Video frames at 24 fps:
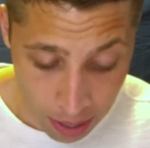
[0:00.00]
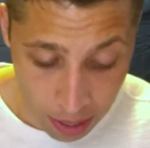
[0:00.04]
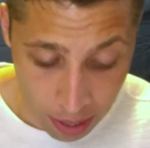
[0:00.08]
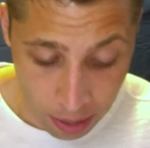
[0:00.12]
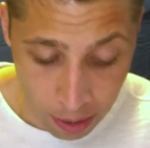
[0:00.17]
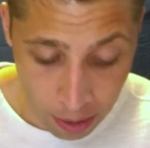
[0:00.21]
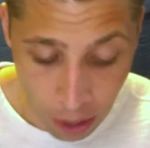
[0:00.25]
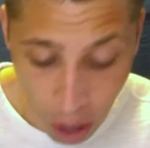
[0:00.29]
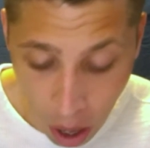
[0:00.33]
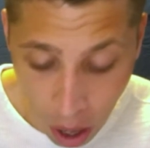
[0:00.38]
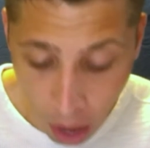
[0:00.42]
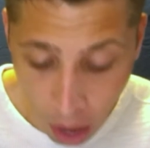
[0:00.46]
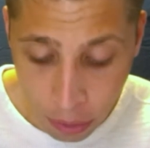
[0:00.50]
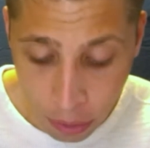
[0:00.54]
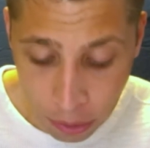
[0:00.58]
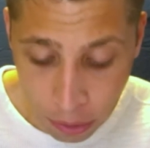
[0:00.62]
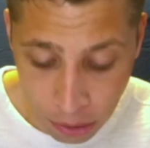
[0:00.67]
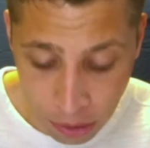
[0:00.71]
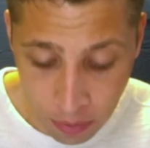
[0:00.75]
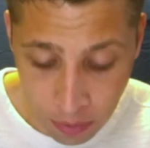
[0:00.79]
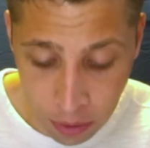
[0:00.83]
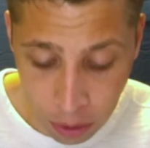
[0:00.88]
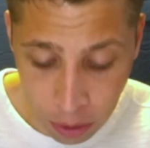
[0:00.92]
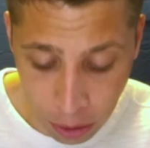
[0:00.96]
The authors
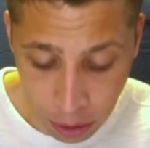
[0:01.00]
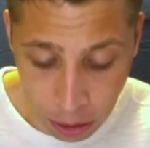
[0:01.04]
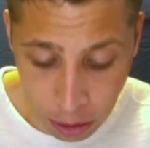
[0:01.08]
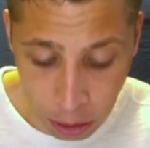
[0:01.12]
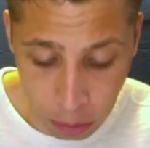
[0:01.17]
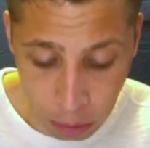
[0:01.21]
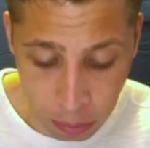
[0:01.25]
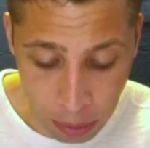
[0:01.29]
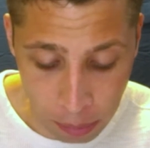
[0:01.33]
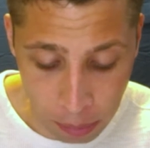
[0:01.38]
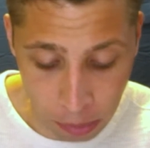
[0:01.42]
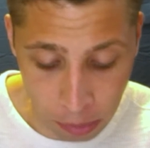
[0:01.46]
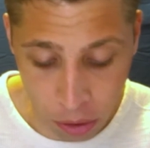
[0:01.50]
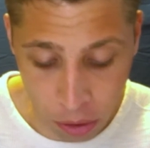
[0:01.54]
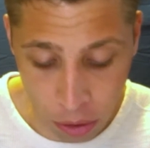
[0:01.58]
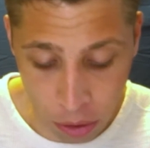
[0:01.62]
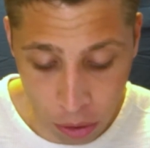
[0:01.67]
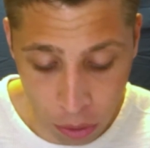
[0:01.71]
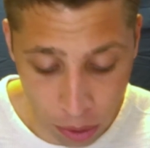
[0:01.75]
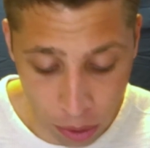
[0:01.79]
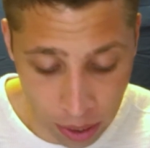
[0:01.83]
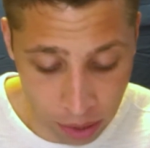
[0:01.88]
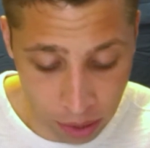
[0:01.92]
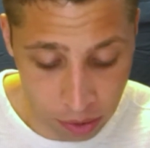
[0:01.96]
of an article published in
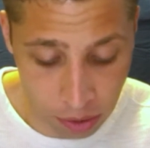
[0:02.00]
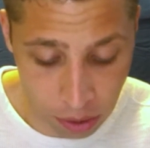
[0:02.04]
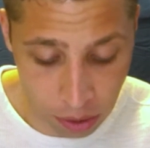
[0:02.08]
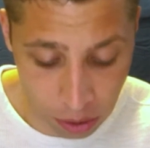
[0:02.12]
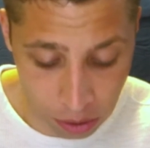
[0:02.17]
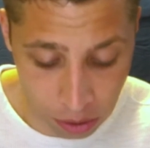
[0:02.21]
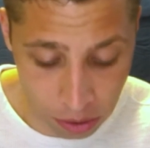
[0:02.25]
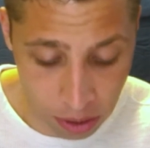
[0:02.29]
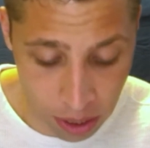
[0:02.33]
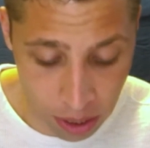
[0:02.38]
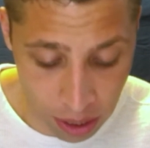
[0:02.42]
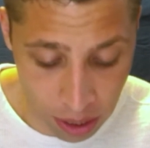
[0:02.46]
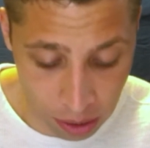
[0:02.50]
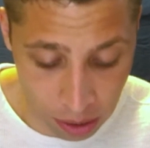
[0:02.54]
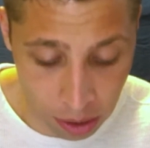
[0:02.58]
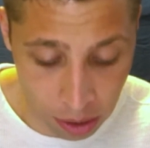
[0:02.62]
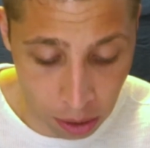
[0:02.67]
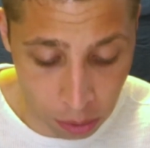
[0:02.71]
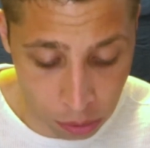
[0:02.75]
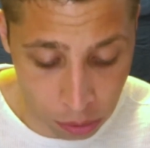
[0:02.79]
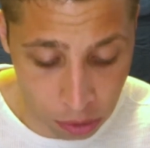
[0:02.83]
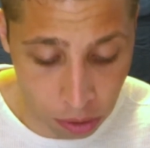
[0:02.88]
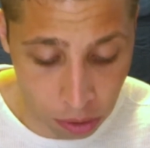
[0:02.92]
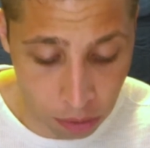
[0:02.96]
2013 go
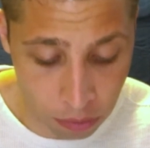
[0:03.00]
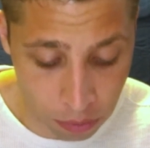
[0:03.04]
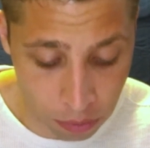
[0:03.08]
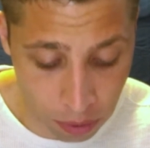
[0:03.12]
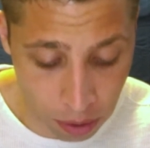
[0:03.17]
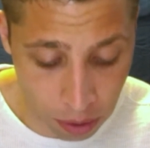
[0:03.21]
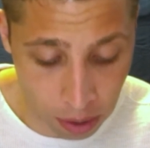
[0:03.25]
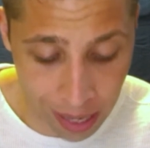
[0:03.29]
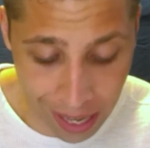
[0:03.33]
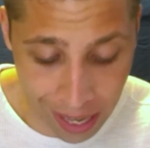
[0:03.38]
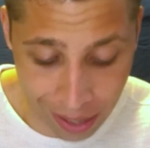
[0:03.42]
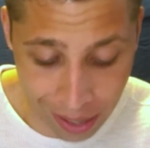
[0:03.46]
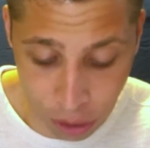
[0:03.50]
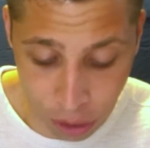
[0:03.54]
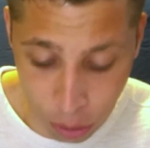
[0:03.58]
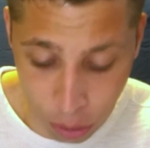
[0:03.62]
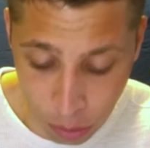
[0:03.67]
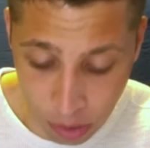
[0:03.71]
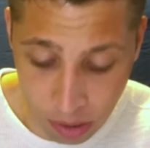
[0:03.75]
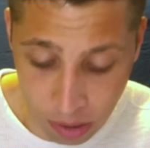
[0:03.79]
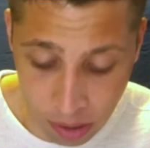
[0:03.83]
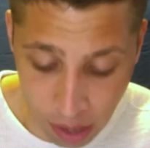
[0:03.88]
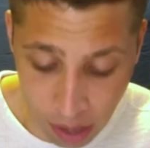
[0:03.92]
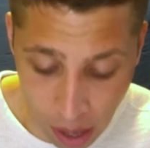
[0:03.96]
so far as to
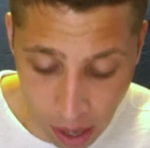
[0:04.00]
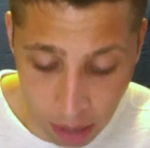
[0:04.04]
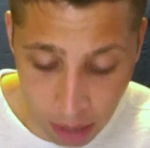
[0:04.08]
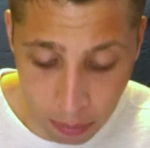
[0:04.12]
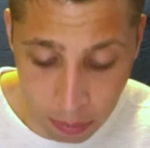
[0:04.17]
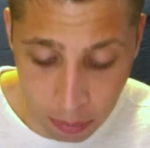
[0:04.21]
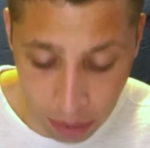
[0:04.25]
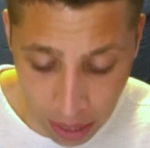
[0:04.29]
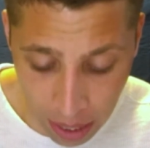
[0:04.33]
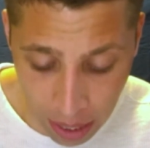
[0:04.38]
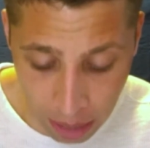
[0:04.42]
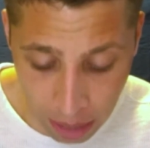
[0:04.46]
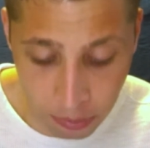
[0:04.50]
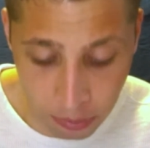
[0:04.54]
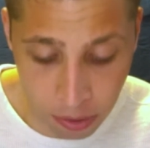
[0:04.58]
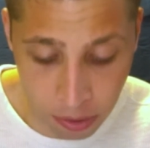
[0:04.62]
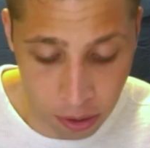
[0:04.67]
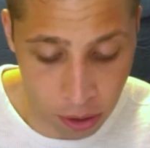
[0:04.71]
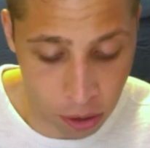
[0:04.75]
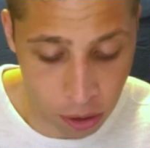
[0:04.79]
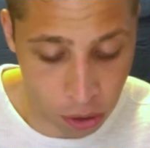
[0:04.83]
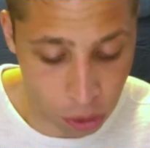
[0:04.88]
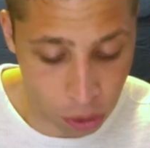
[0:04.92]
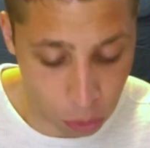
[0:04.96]
assign blame for the
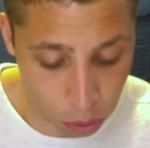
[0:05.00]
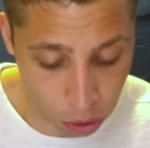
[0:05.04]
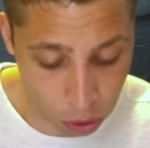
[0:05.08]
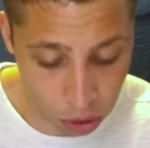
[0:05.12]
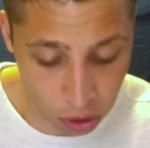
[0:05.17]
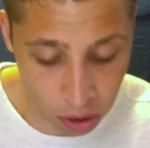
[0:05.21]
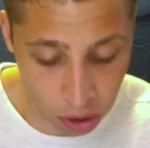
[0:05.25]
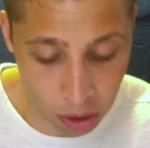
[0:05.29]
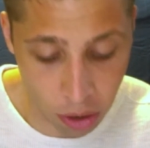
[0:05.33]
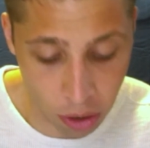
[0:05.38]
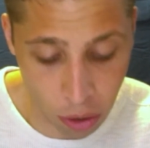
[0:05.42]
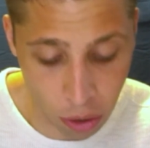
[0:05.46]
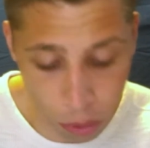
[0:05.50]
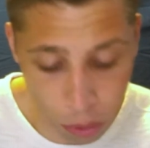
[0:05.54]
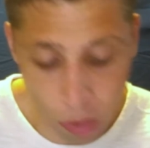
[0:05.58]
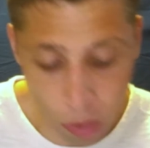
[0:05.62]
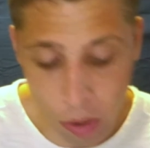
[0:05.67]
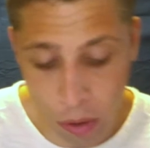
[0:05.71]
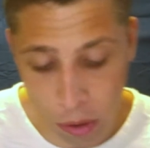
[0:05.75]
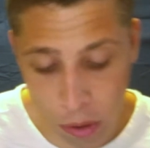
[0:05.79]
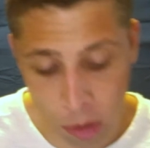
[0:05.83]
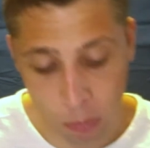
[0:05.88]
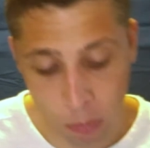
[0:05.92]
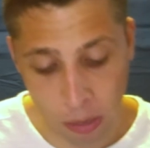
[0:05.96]
distortion to the
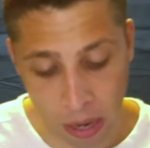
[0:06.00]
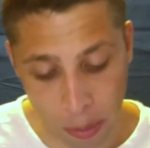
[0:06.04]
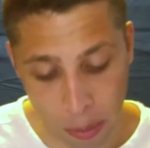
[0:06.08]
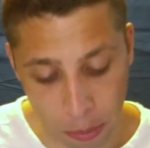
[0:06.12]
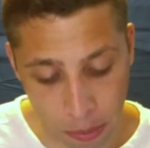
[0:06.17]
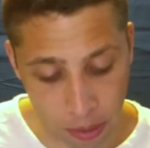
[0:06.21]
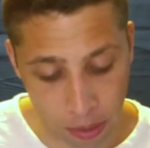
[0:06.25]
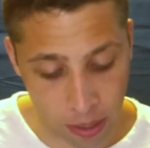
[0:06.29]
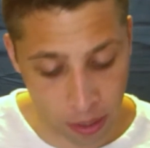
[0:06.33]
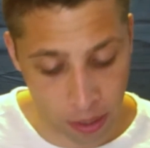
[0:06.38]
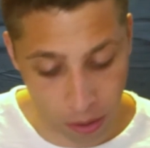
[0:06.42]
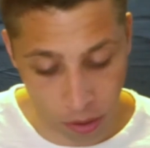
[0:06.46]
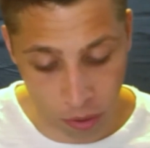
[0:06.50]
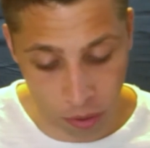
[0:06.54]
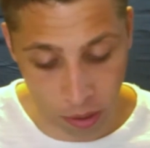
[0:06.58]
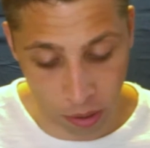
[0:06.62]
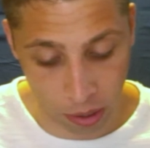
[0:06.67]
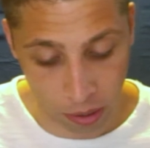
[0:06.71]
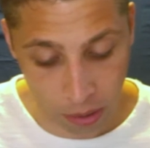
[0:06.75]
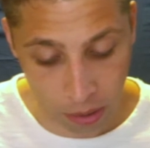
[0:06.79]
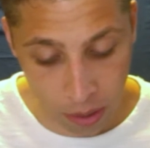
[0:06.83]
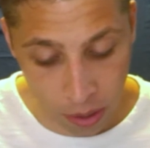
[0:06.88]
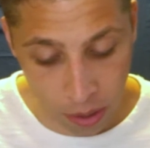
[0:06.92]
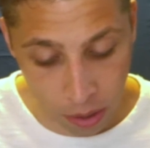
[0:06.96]
newspaper
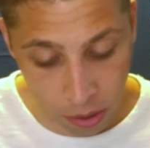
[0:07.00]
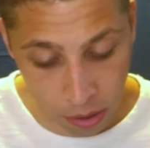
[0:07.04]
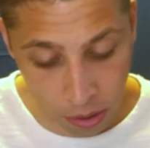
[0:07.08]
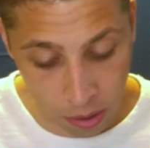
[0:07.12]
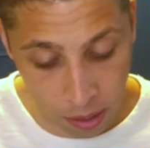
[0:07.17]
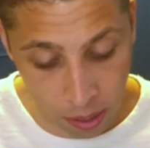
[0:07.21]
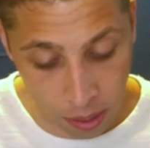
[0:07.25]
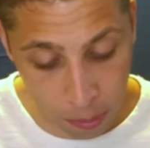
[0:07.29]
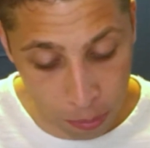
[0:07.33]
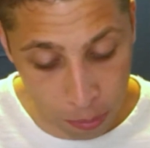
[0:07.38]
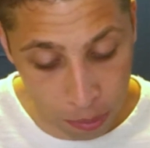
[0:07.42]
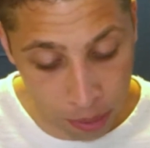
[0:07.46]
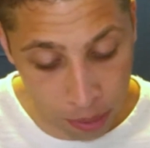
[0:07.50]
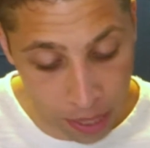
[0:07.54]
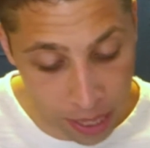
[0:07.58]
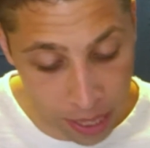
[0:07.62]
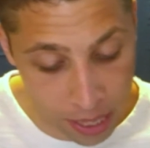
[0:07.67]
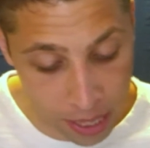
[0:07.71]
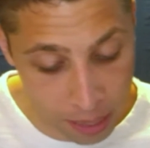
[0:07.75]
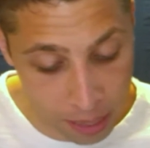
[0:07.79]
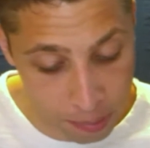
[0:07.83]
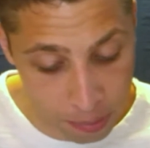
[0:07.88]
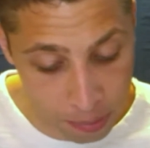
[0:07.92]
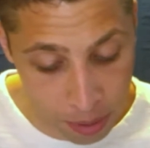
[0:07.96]
industry. So they
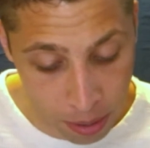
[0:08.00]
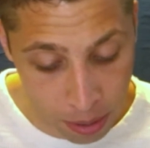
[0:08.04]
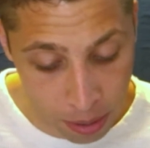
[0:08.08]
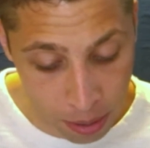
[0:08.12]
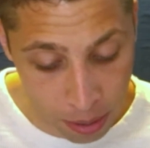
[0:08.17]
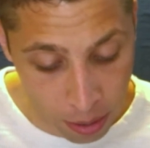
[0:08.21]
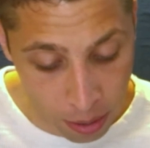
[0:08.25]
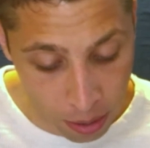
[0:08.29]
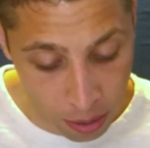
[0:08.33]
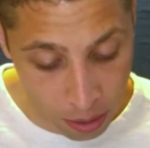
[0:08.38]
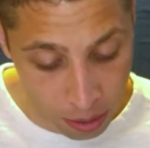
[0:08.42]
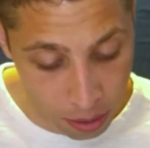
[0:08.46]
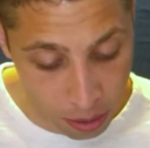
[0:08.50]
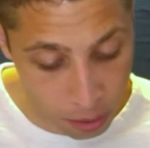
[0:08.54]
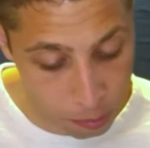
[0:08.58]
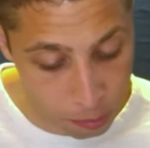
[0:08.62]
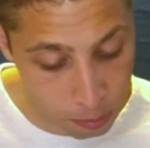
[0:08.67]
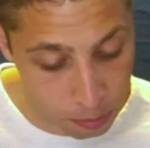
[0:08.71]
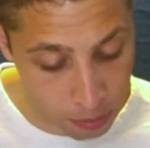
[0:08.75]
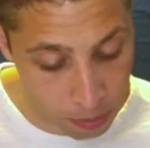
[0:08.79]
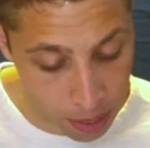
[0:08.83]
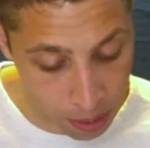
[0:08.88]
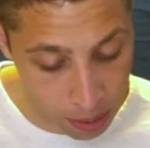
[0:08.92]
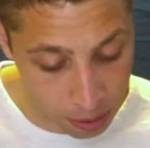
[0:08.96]
blame the
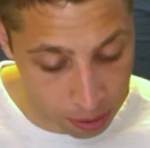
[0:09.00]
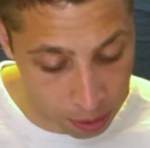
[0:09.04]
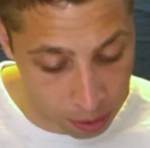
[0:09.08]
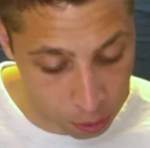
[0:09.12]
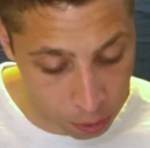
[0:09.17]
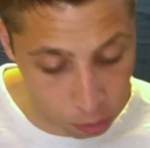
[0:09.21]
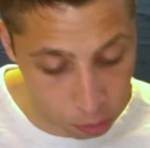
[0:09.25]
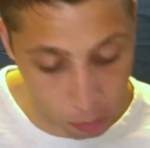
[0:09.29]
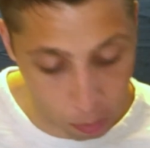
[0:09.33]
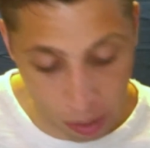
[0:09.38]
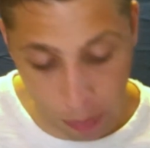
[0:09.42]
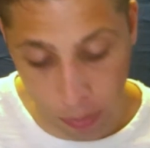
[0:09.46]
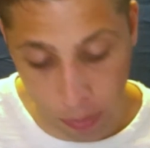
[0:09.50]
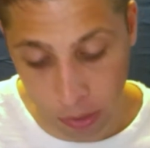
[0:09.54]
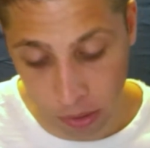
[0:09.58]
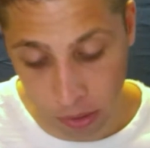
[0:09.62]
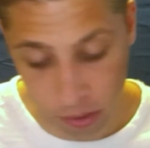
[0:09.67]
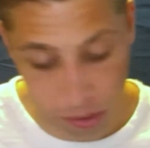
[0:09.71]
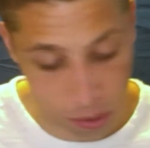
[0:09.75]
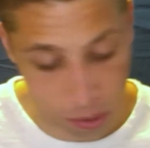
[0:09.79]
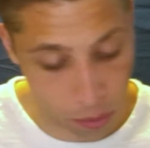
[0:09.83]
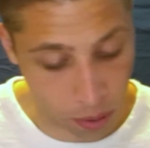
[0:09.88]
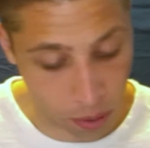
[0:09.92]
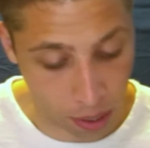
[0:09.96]

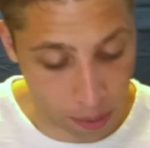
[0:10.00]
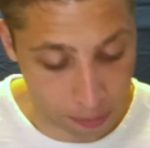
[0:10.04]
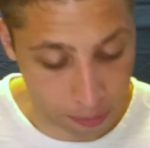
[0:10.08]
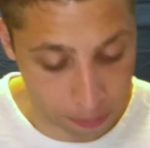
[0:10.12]
newspapers. Okay.